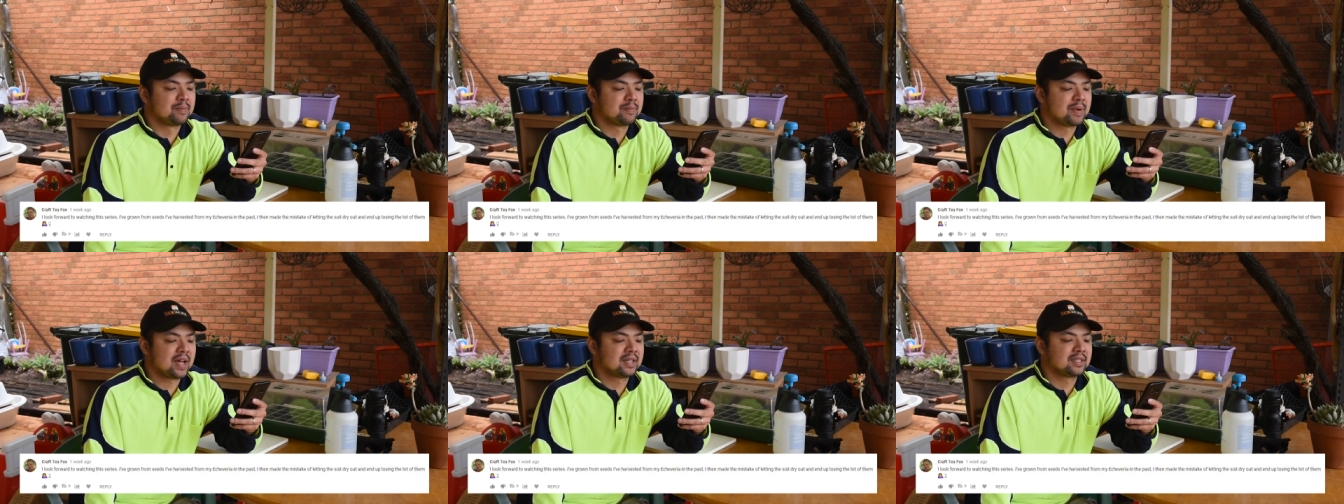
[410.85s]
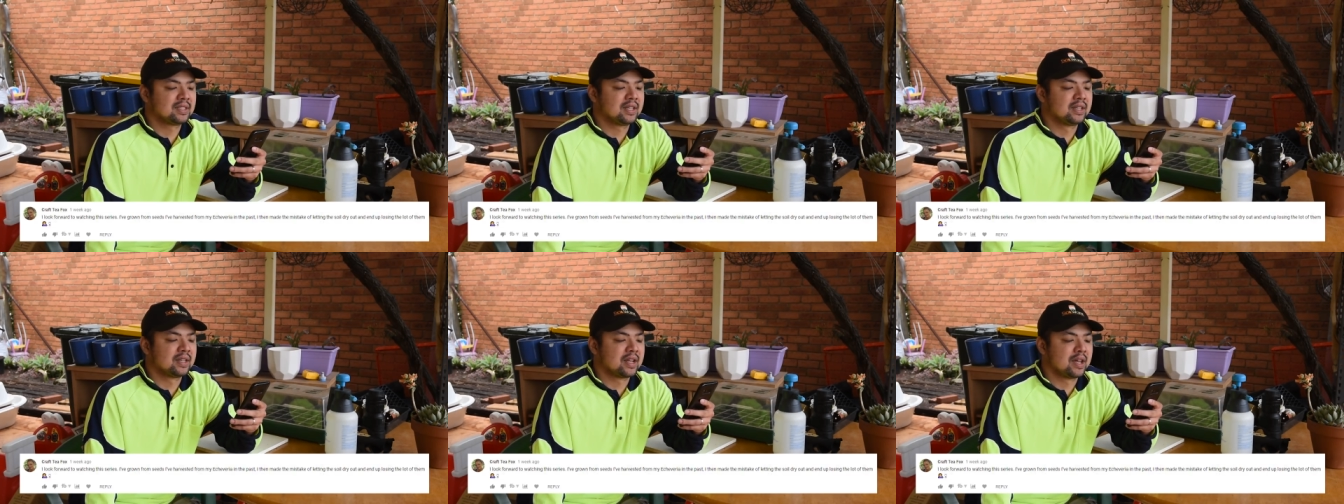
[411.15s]
the
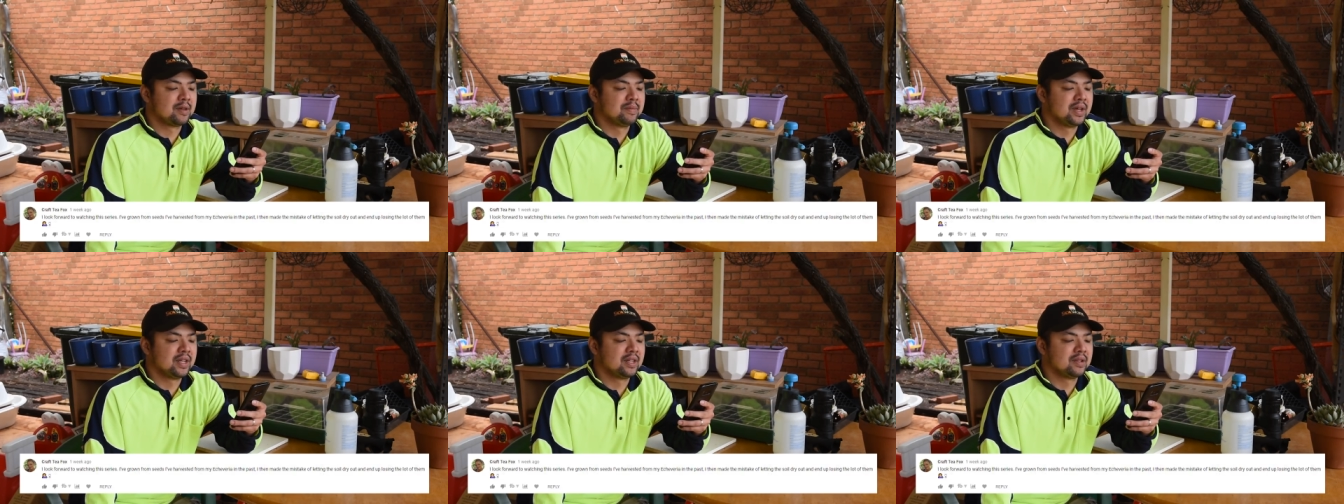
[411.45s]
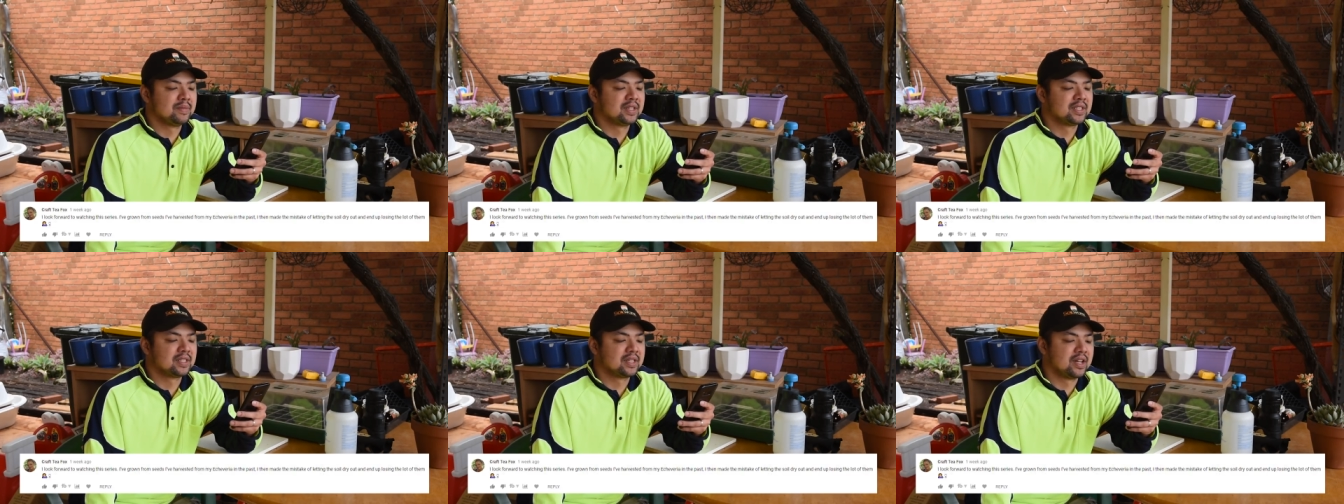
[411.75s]
past and I made
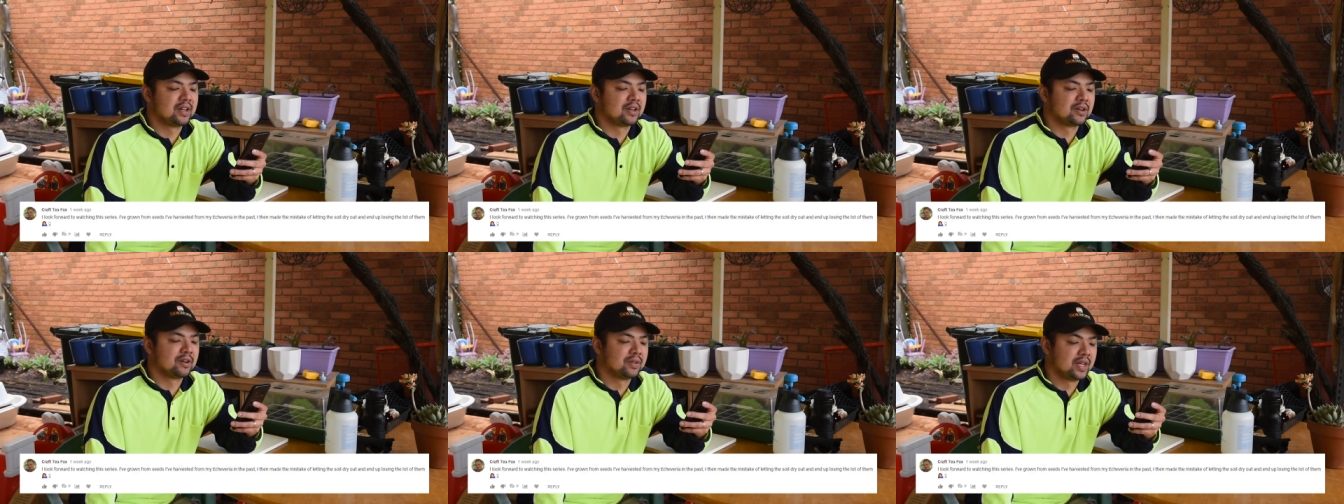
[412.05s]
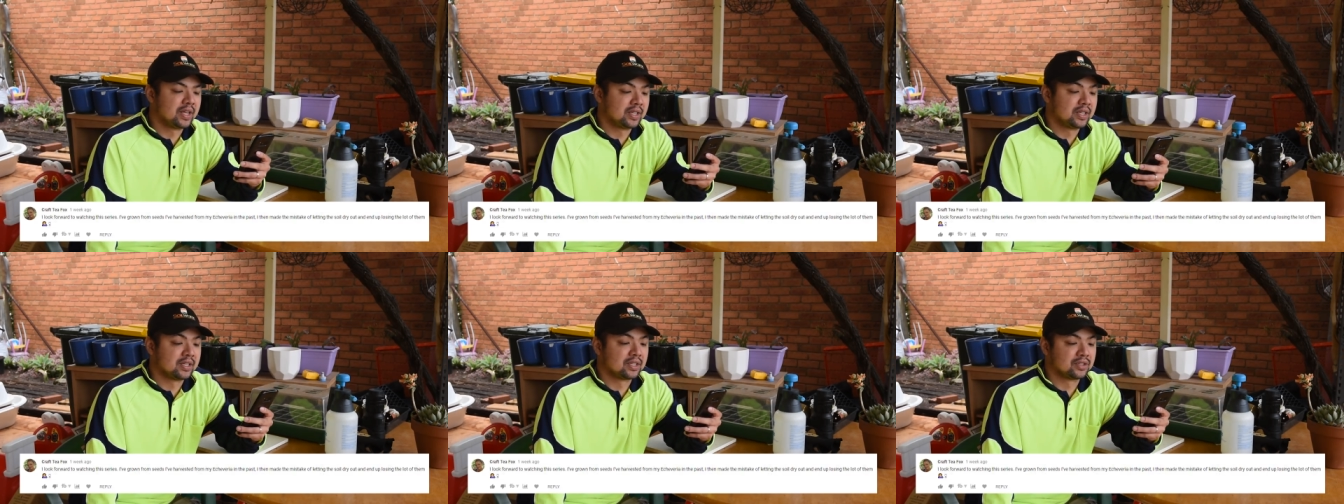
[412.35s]
a mistake of
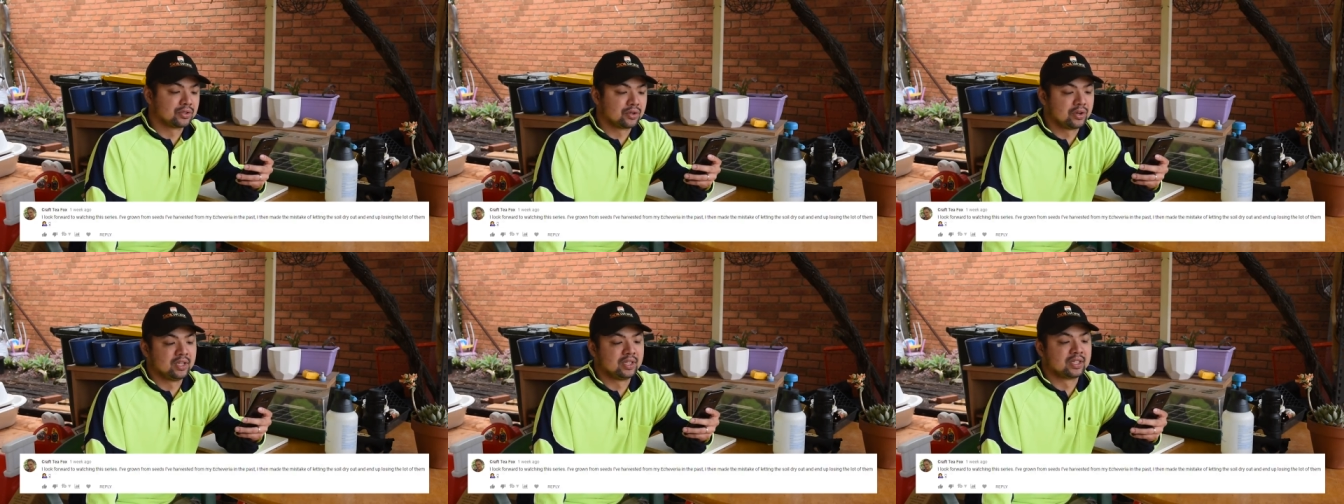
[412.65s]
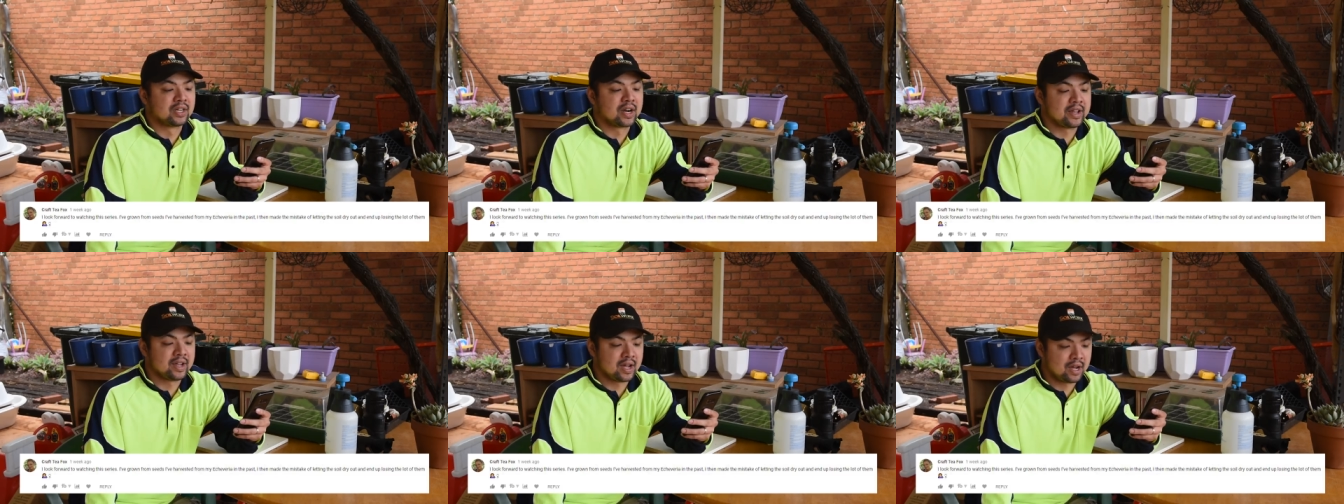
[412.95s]
letting the soil
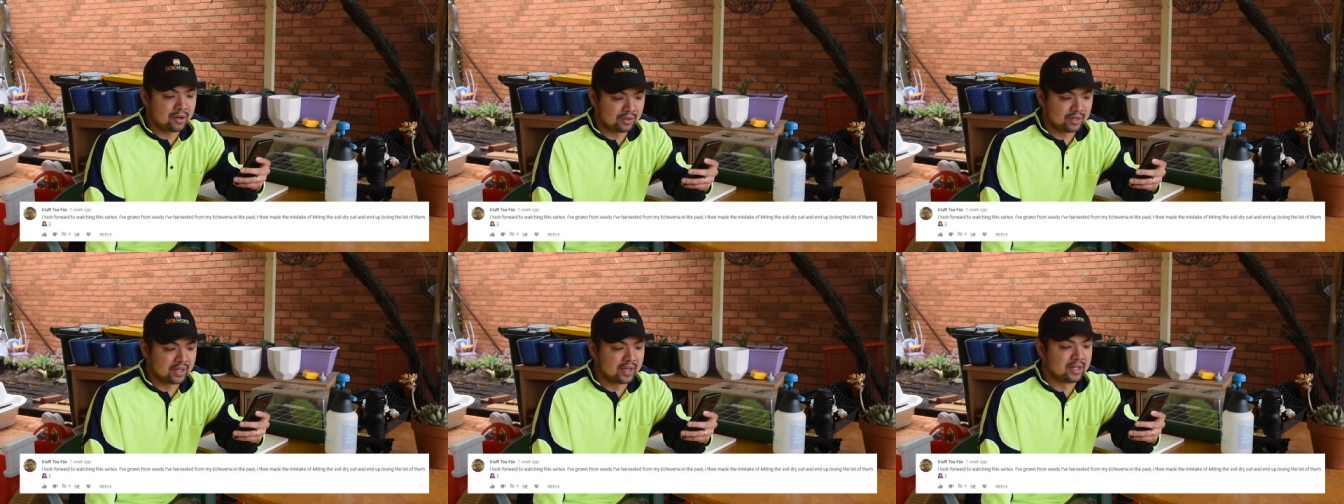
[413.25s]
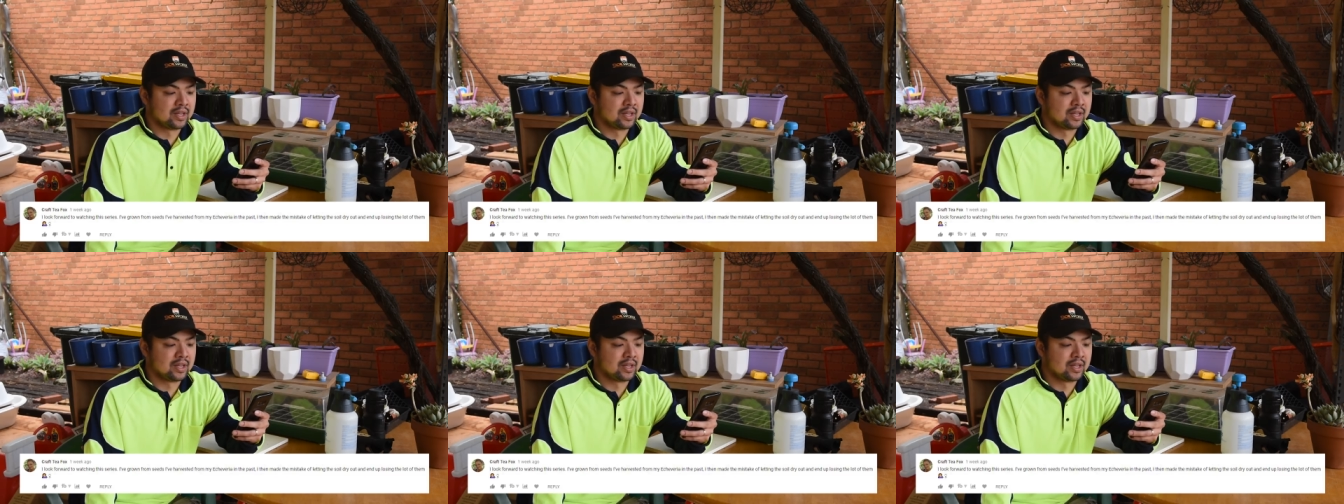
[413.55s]
dry out